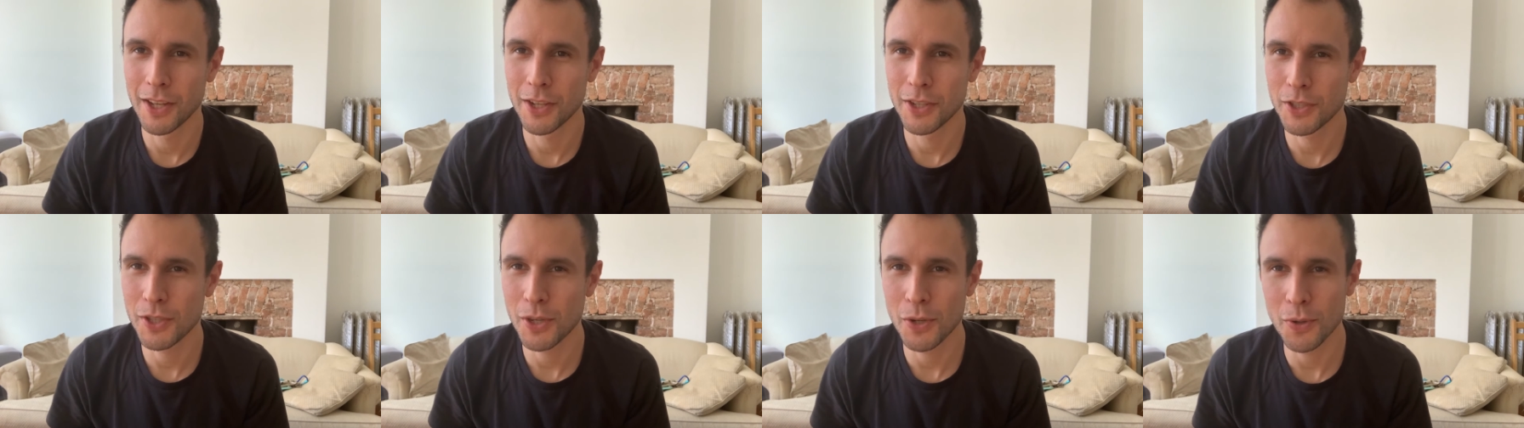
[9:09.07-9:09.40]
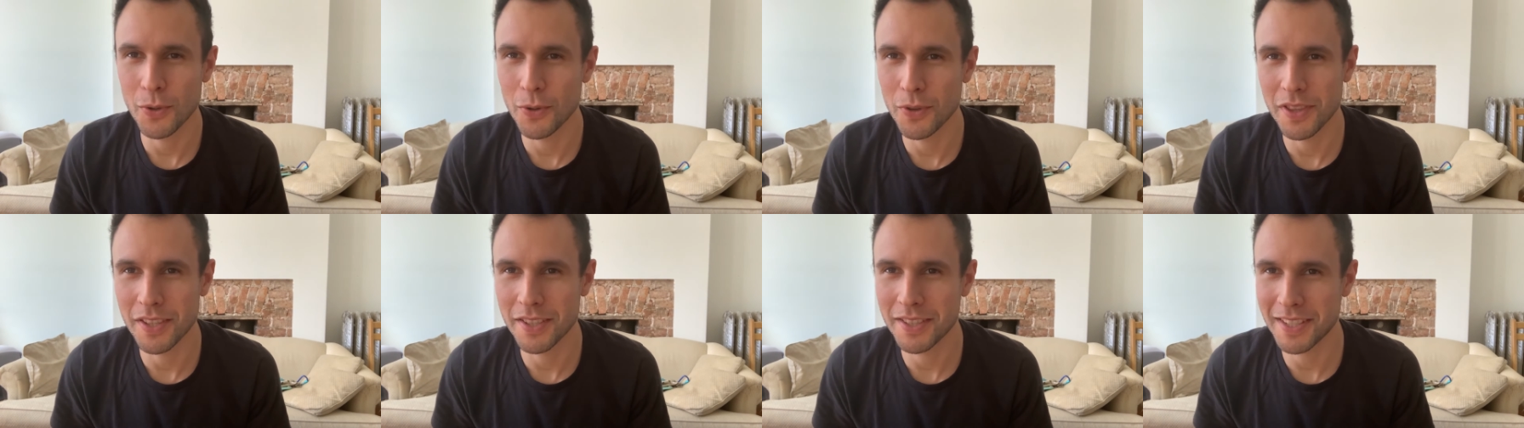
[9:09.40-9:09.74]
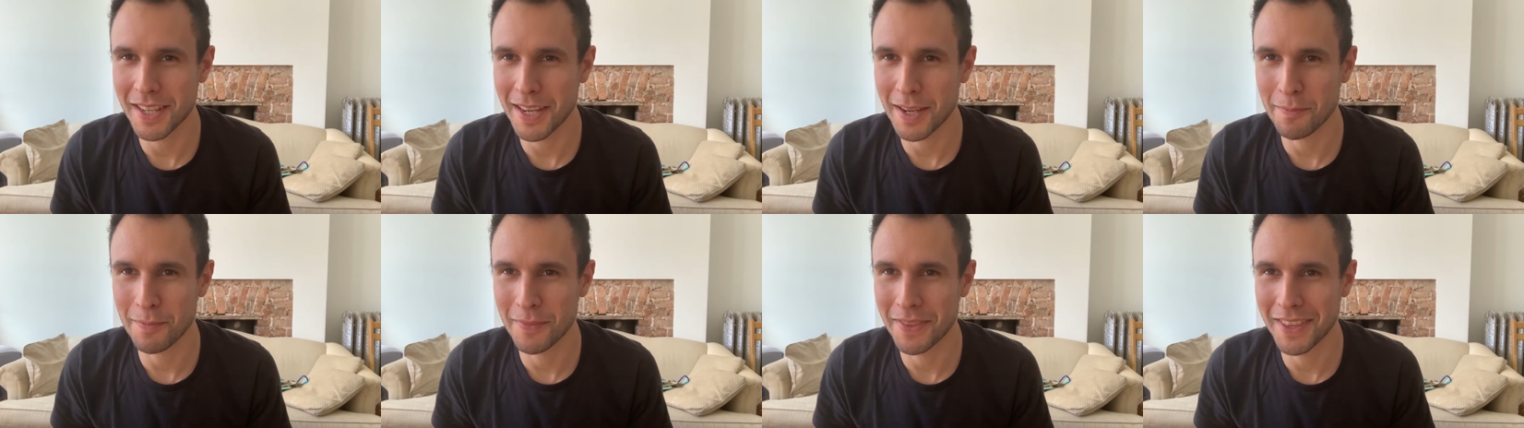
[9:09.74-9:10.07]
two of the
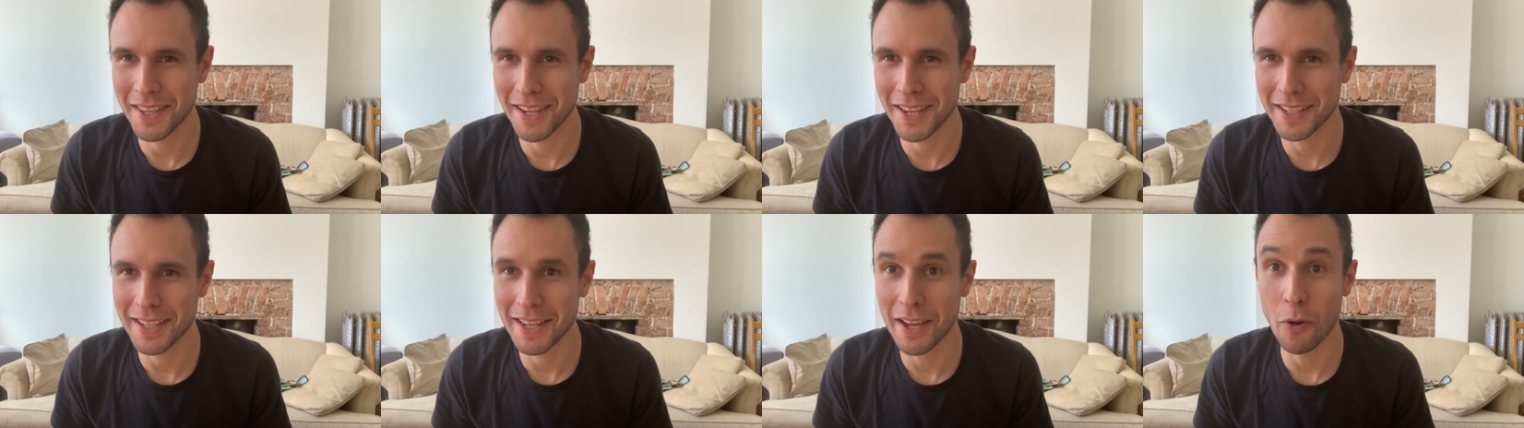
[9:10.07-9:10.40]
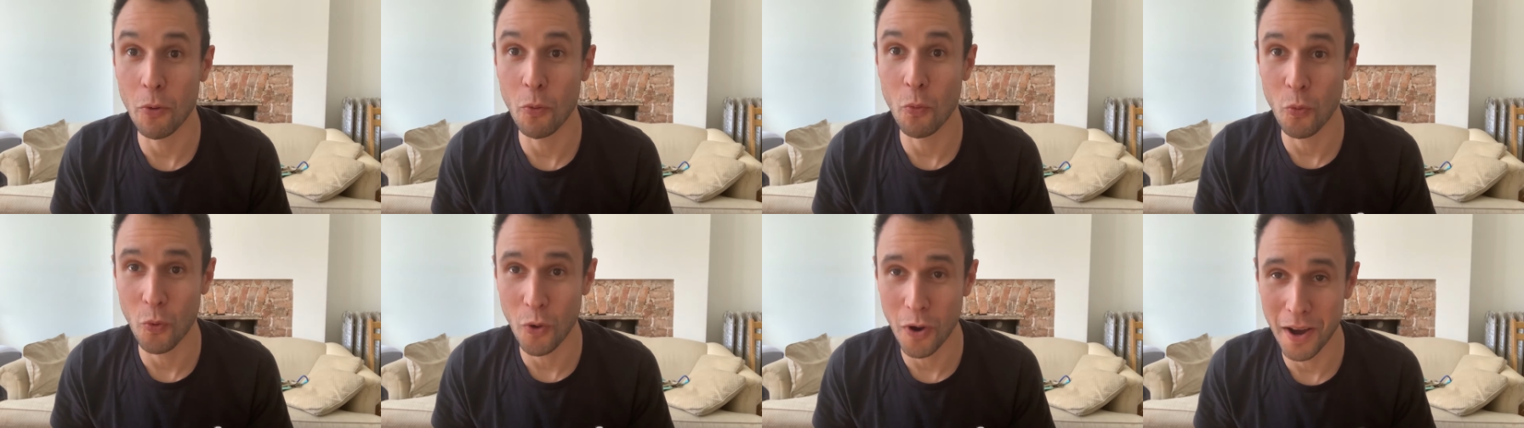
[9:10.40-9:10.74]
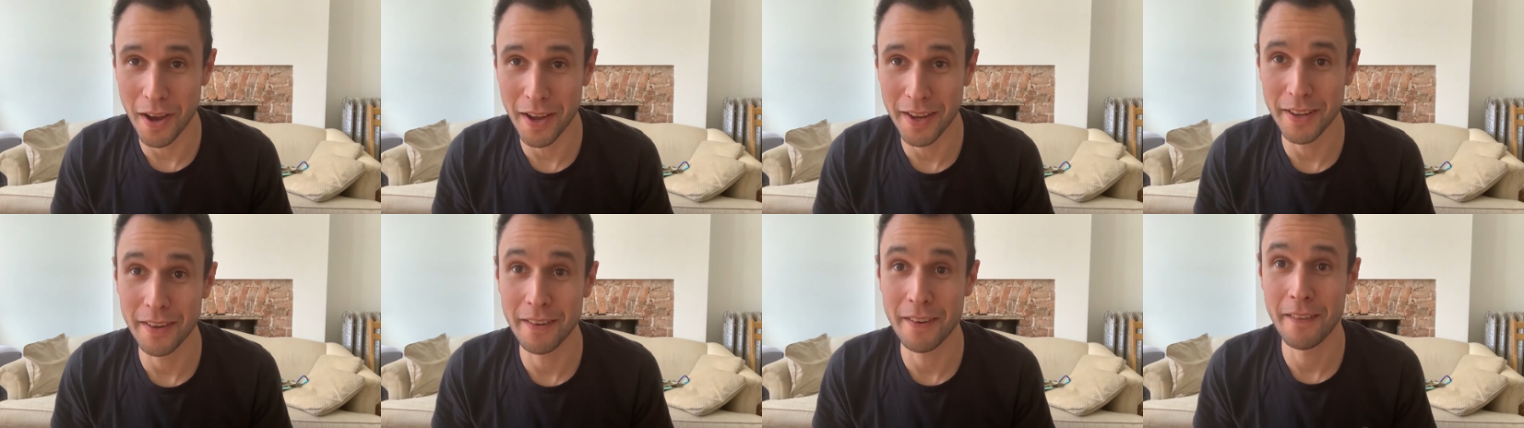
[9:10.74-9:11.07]
same thing at
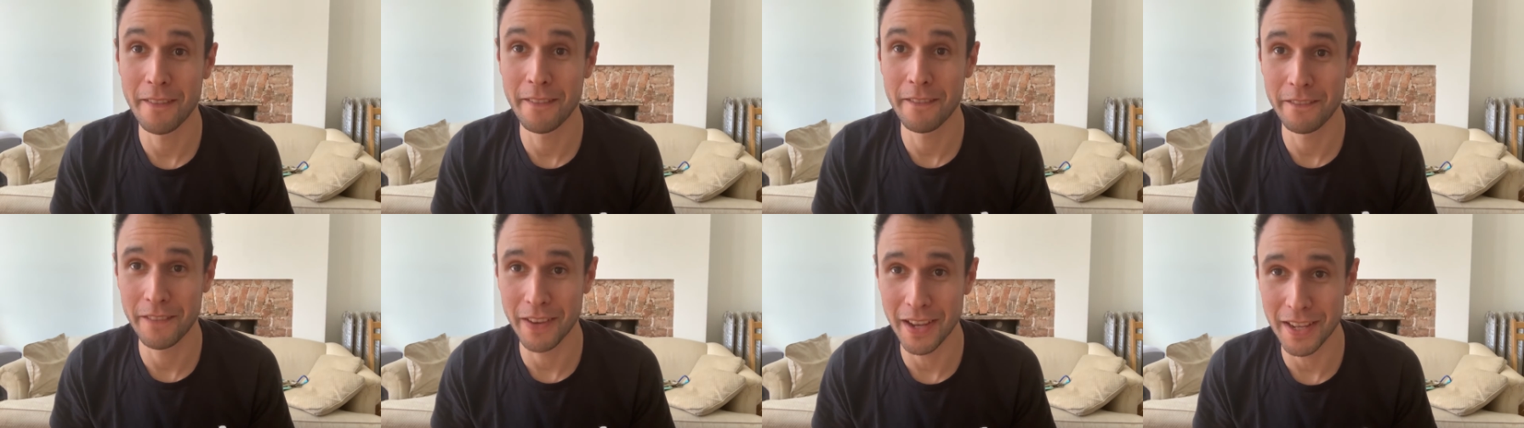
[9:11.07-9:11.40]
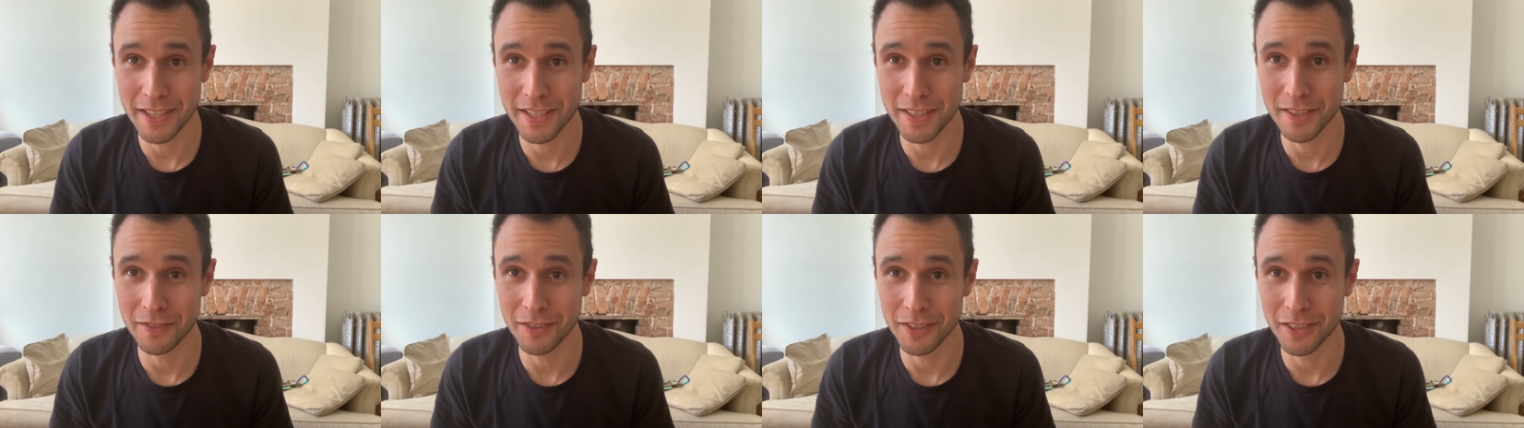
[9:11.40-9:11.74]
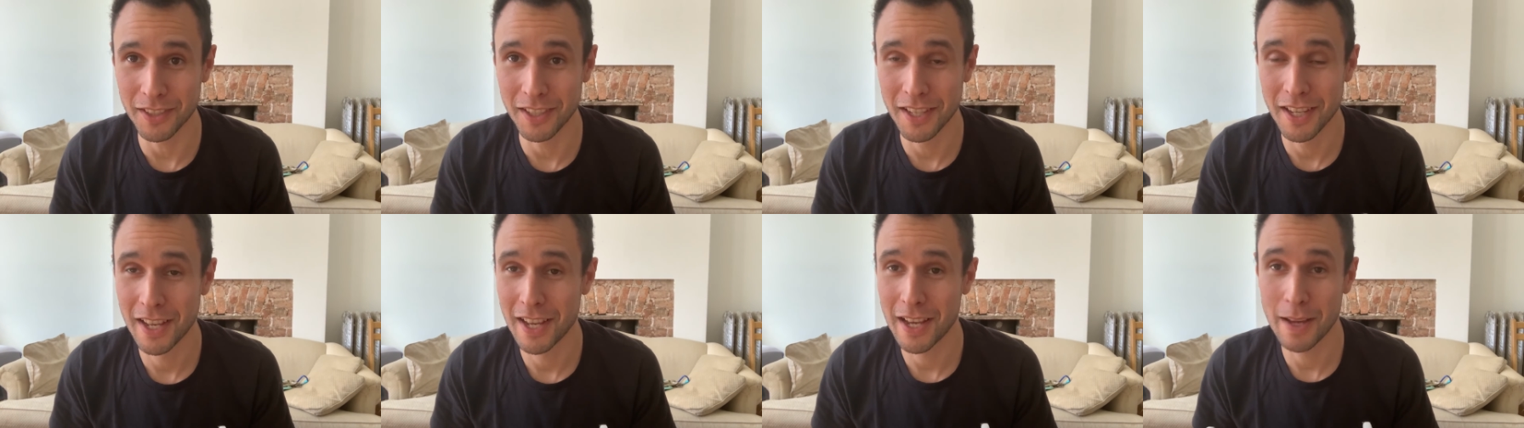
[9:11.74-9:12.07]
one
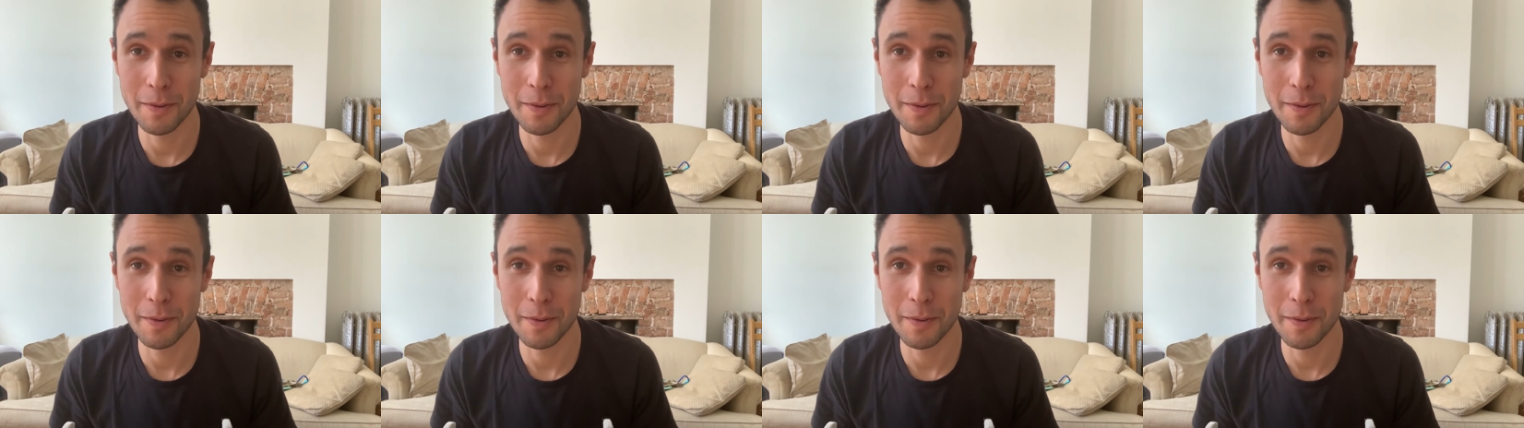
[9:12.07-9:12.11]
festival.